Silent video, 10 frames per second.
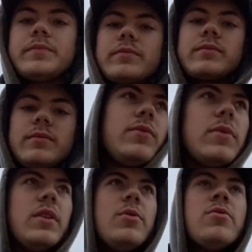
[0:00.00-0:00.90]
Oh,
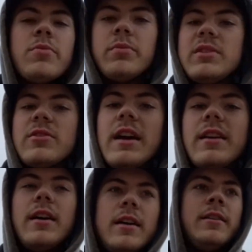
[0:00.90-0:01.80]
Mr. Icon,
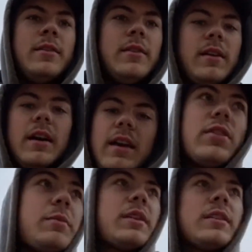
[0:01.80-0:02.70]
I have something to
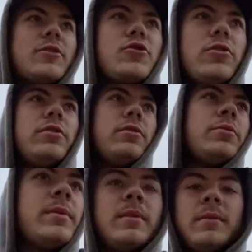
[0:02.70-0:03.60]
show you
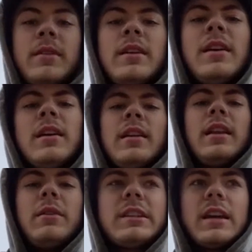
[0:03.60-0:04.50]
that I was talking
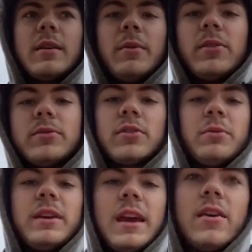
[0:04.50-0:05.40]
about. So we have,
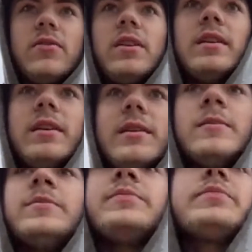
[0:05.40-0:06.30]

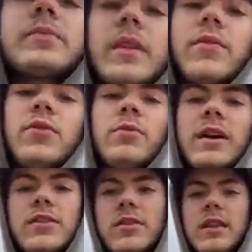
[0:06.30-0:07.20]
if you watch
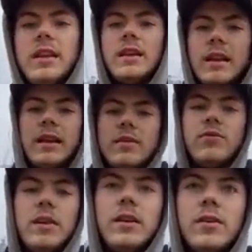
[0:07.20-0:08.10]
the latest video from